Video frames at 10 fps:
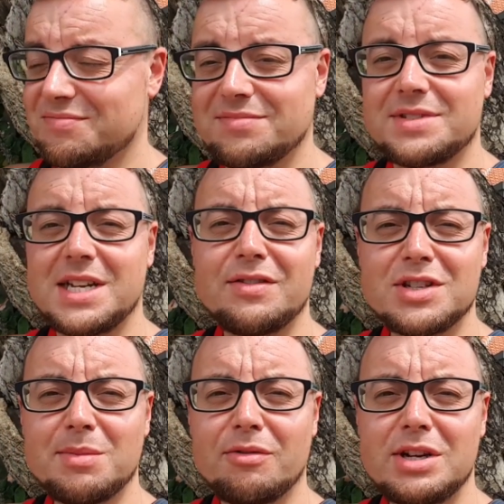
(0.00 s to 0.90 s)
See, I've
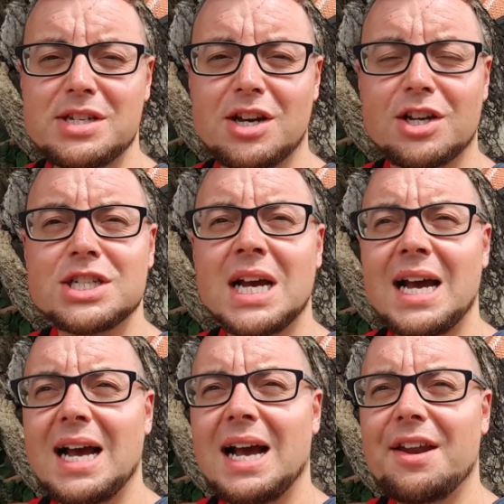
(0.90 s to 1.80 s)
done my research.
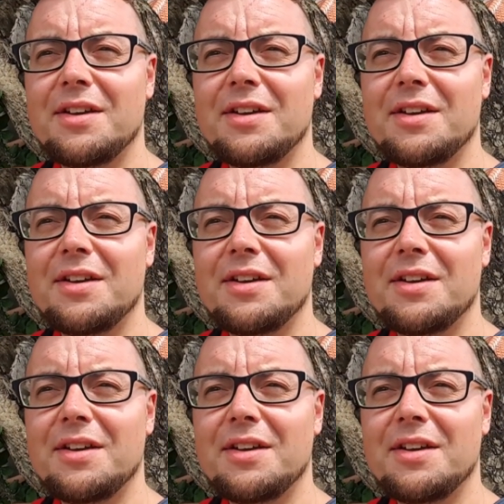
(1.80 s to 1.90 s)
And